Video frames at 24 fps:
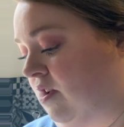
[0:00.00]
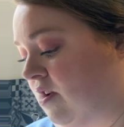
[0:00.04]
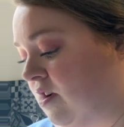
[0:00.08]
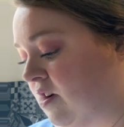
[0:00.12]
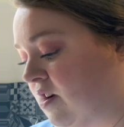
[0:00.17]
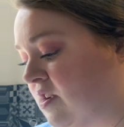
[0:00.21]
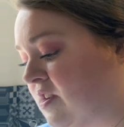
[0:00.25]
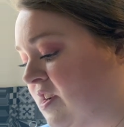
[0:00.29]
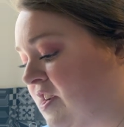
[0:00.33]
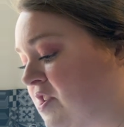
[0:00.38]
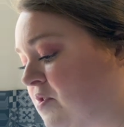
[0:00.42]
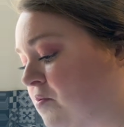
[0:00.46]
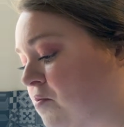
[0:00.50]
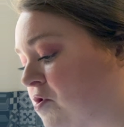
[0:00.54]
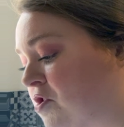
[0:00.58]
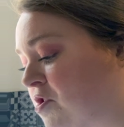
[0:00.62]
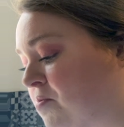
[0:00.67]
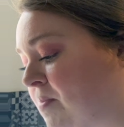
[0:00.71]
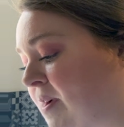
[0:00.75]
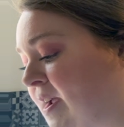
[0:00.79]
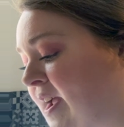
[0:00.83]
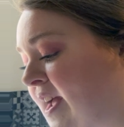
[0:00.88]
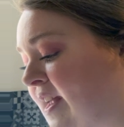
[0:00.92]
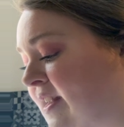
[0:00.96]
I need to wash
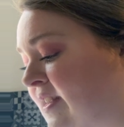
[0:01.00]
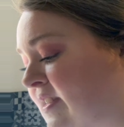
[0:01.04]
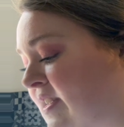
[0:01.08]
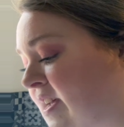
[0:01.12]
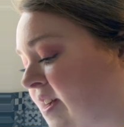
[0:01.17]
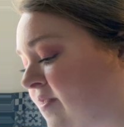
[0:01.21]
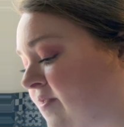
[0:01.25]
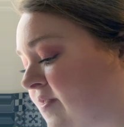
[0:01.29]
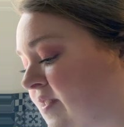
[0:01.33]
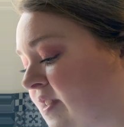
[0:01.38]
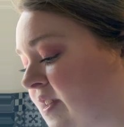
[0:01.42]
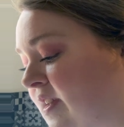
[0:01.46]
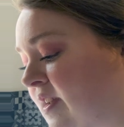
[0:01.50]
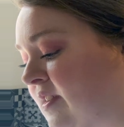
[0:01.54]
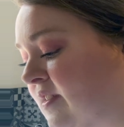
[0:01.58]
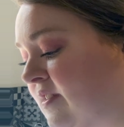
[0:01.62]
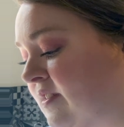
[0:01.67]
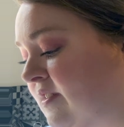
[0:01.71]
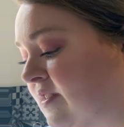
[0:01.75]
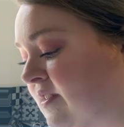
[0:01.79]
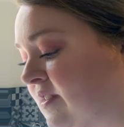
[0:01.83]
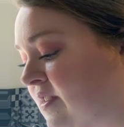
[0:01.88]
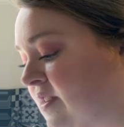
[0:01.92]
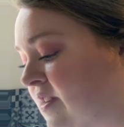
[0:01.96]
my hands after
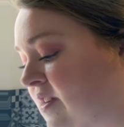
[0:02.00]
this.